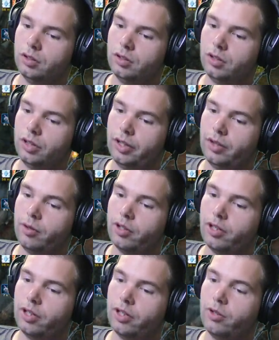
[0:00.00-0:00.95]
Okay, we're
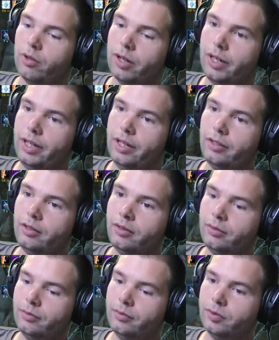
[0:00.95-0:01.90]
gonna go in.
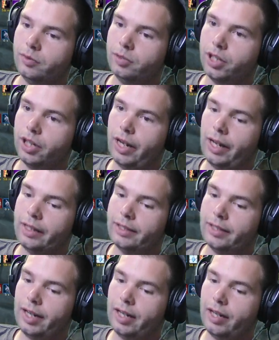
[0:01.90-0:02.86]
We got
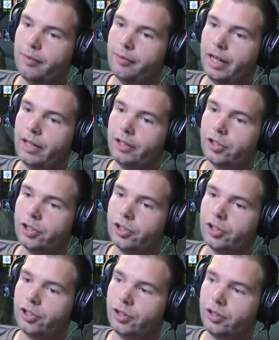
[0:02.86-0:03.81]
anti-magic
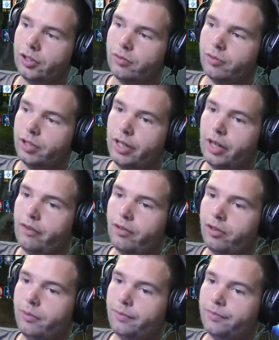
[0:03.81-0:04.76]
shield, whatever.